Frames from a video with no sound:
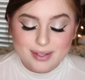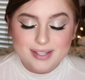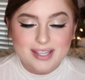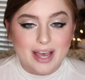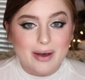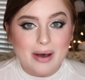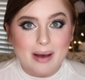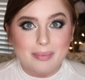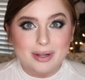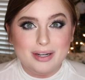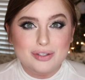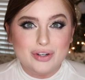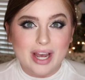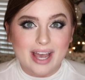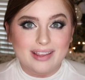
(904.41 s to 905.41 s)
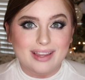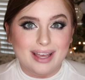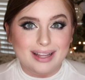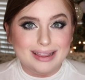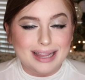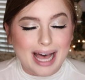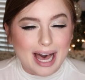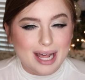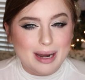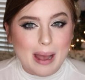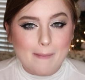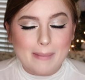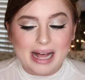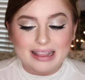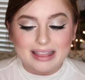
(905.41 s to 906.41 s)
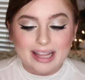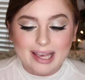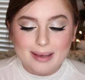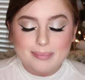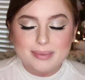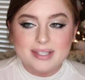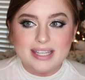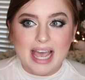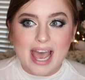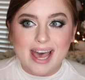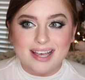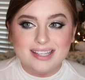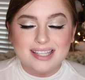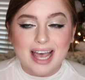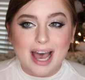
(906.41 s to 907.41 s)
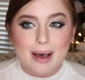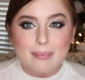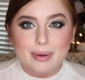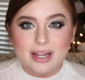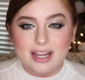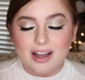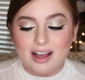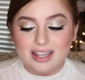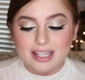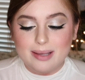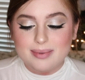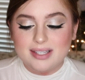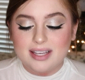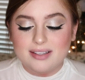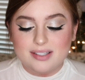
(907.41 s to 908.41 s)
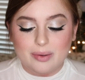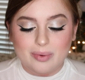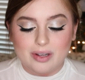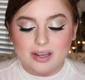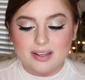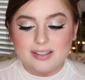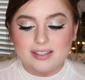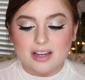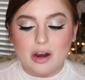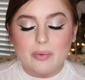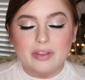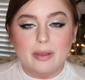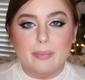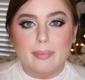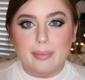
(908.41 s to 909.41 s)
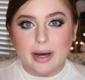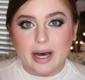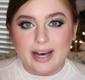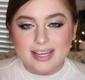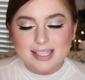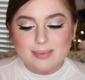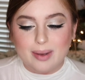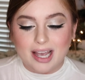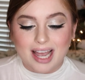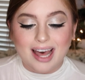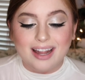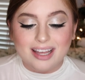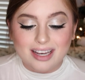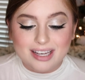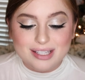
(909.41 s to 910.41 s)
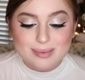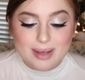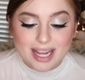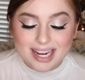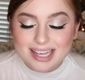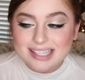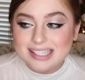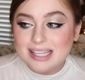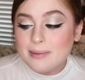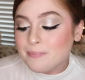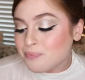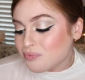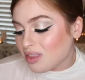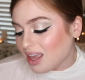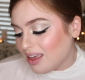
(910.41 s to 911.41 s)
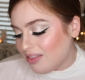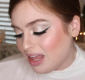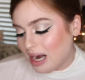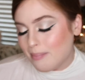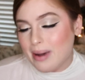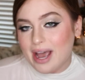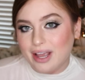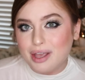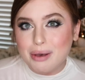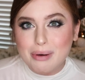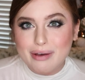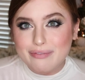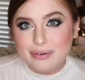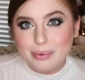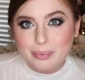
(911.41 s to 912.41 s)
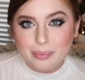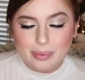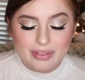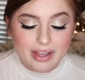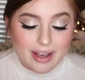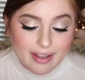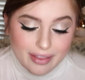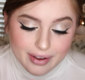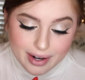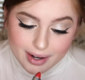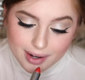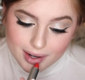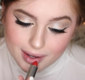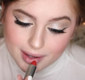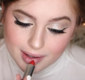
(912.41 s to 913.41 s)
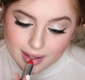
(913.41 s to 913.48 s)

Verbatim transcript: So I'm gonna try and like line my lips as I'm putting on lipstick. So we're gonna start with the Boss by Kylie Cosmetics and then I might go over with the other.